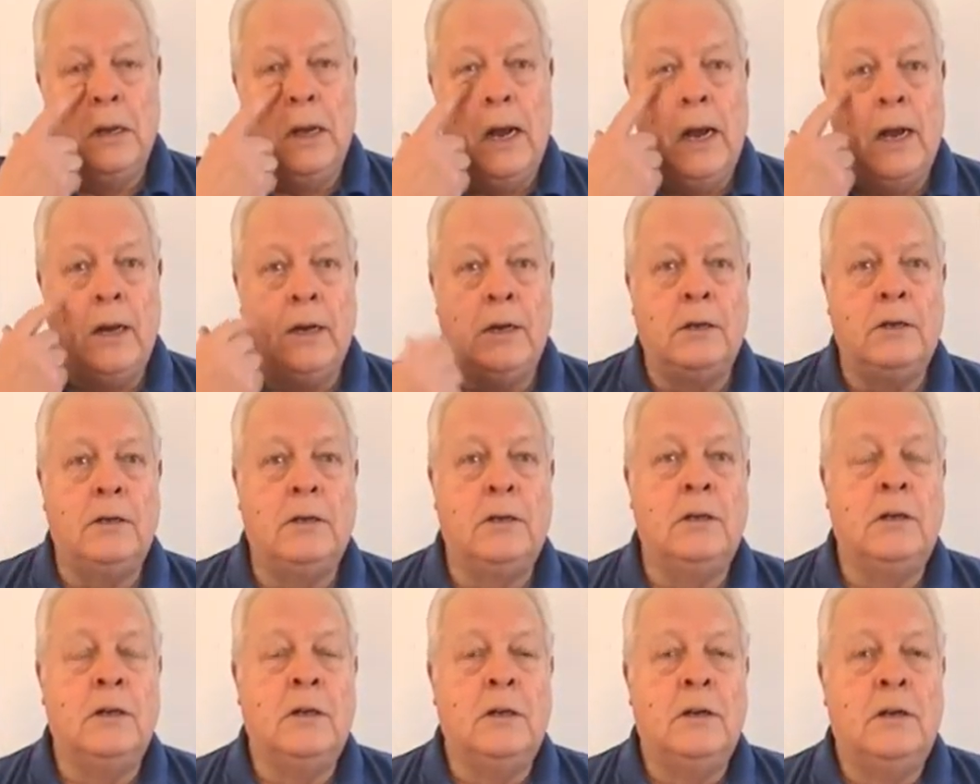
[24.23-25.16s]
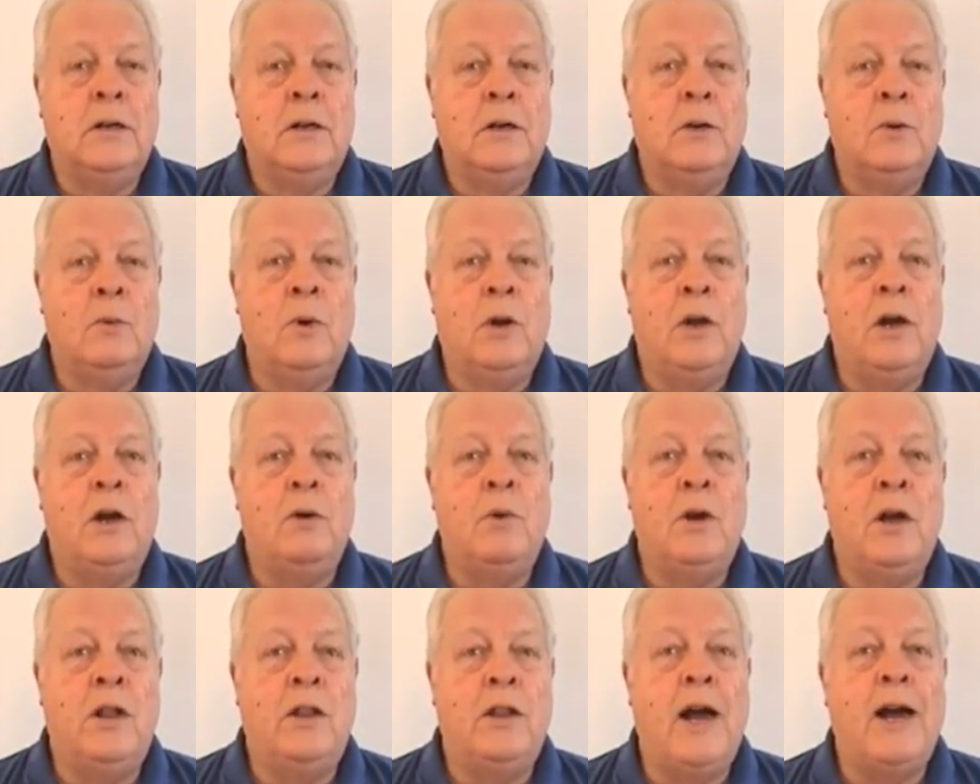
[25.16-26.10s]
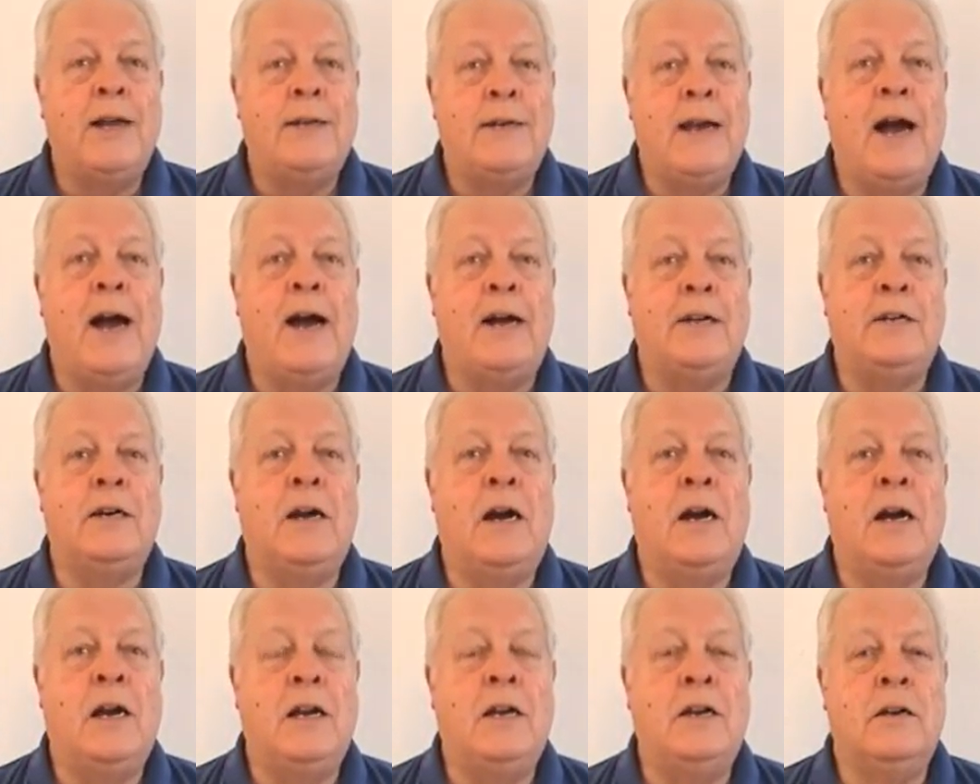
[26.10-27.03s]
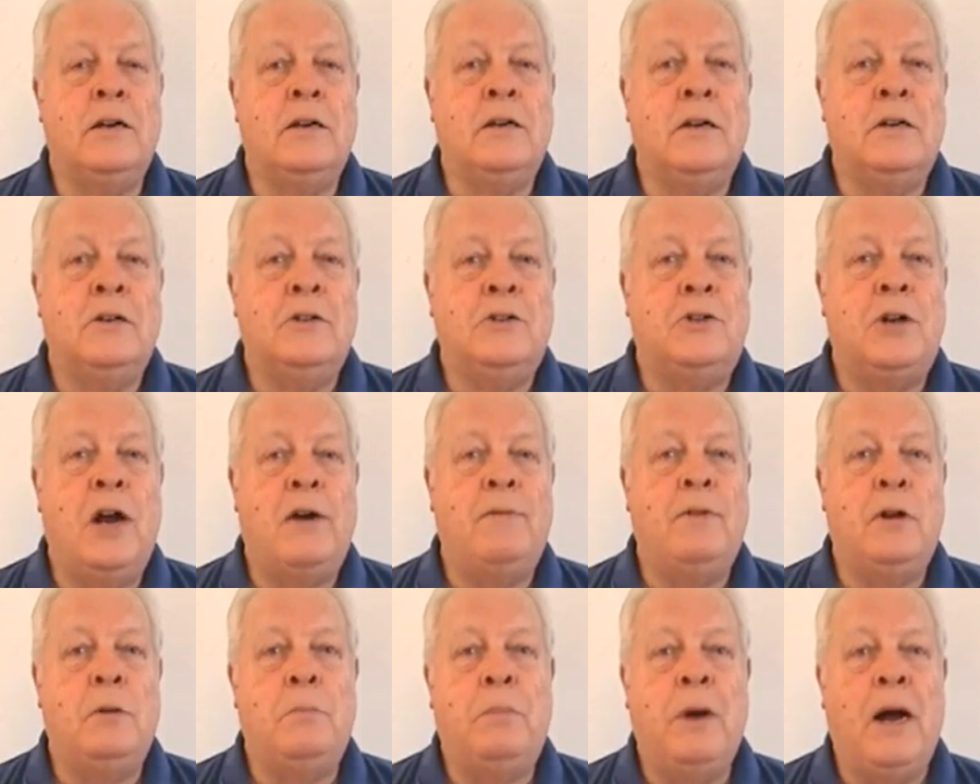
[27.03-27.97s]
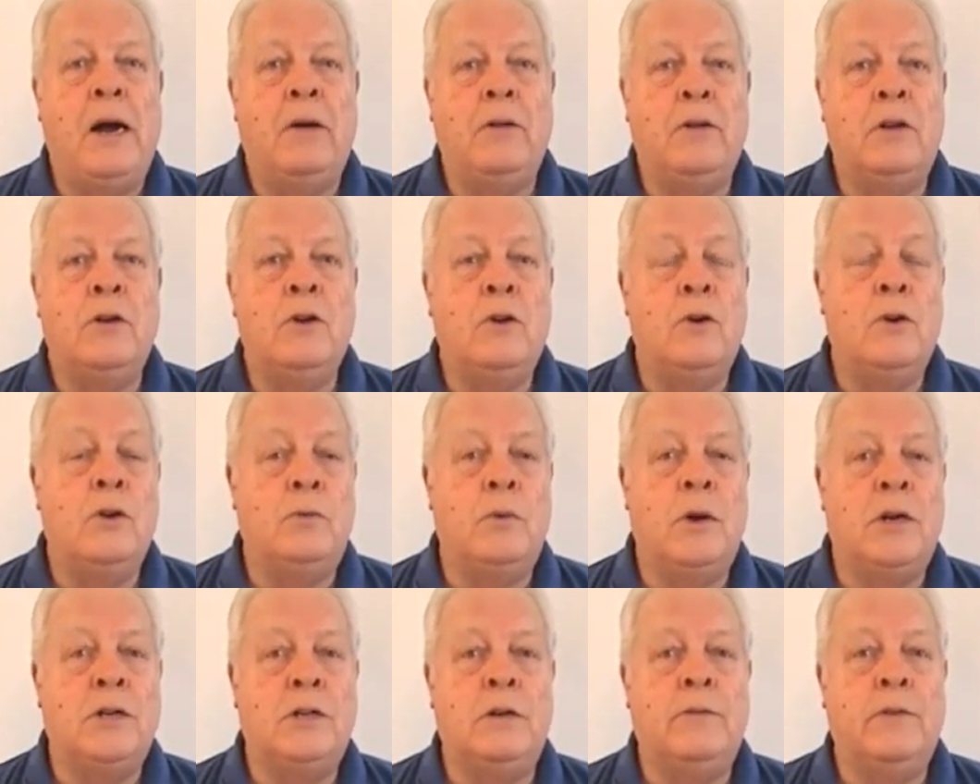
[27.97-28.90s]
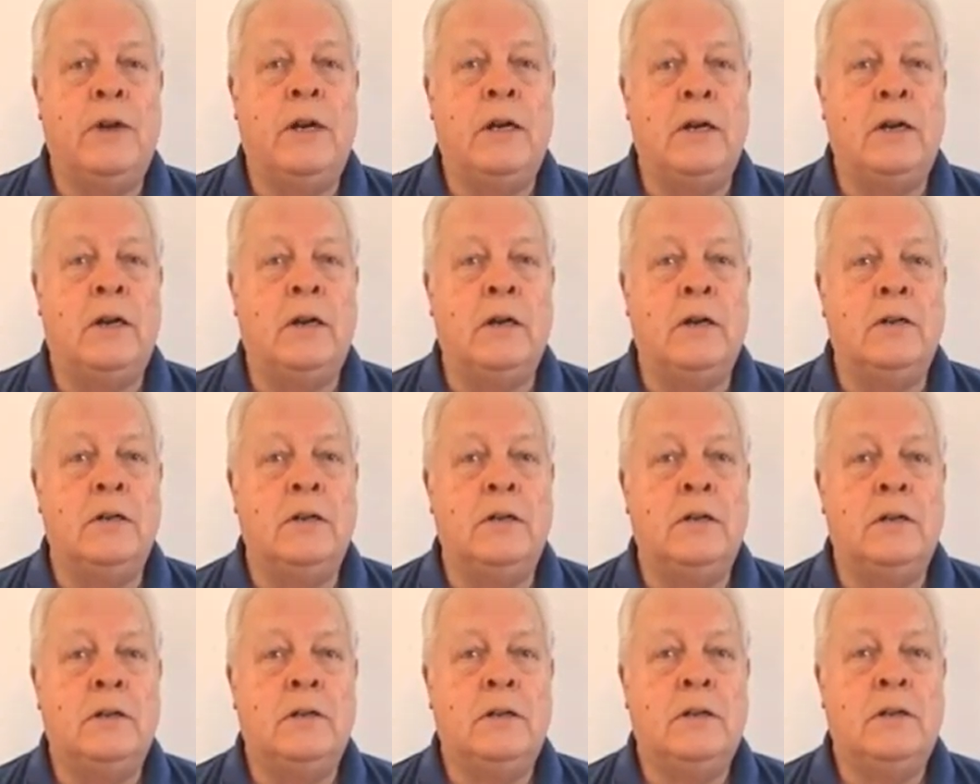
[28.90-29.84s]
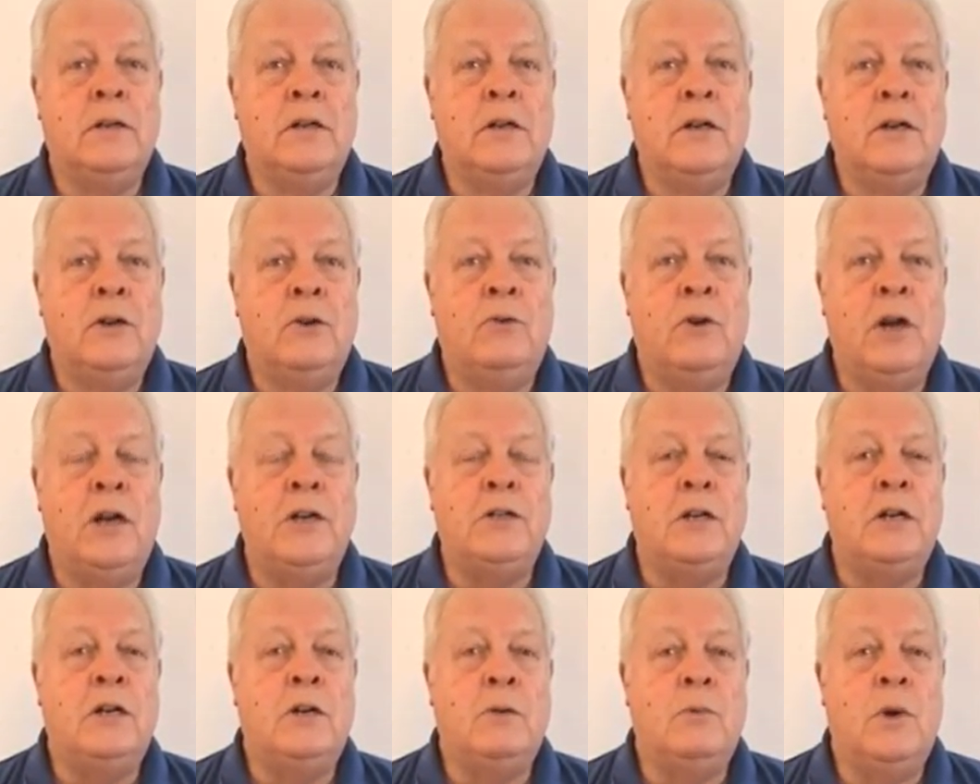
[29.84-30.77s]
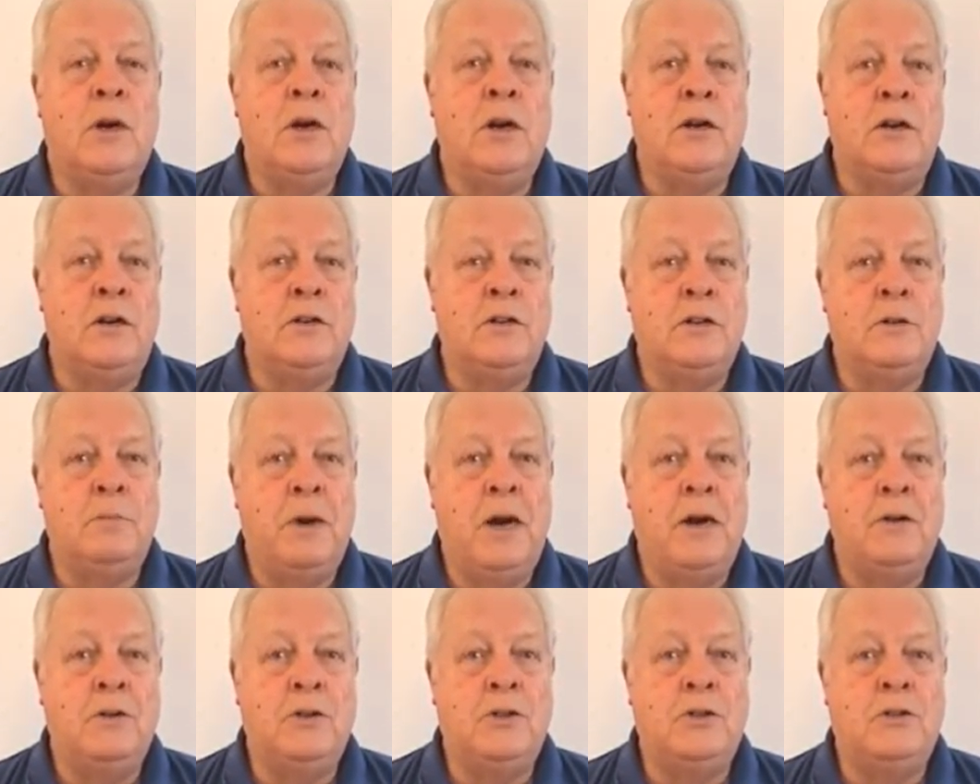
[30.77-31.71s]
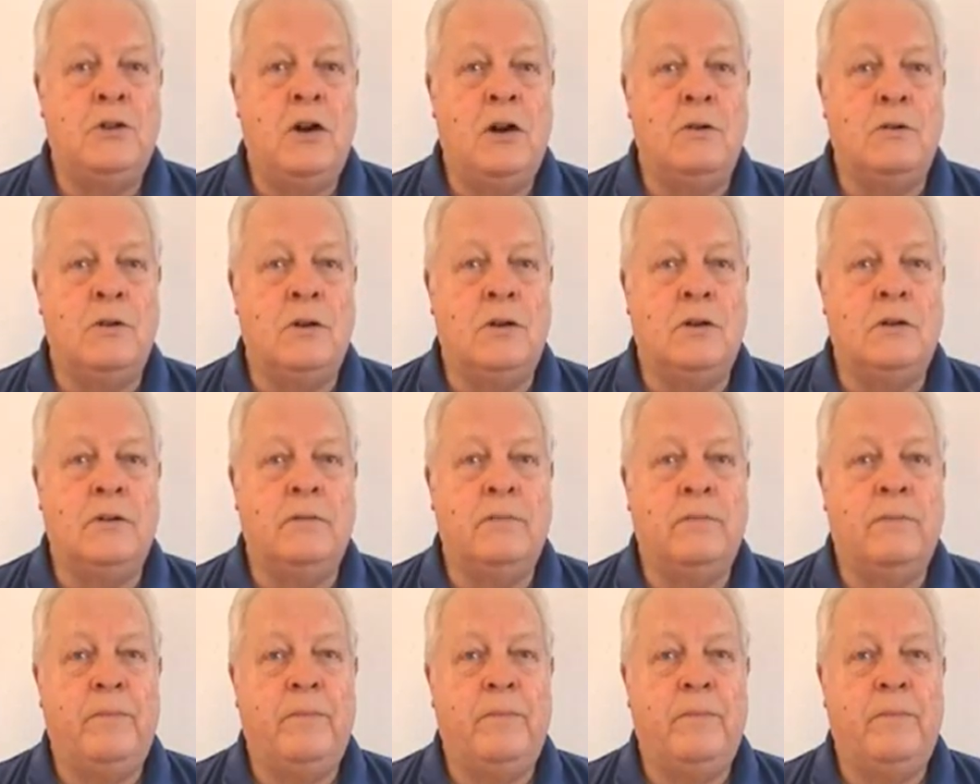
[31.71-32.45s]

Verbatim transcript: And when I wear that hat, I travel about the northwest of England raising awareness about stroke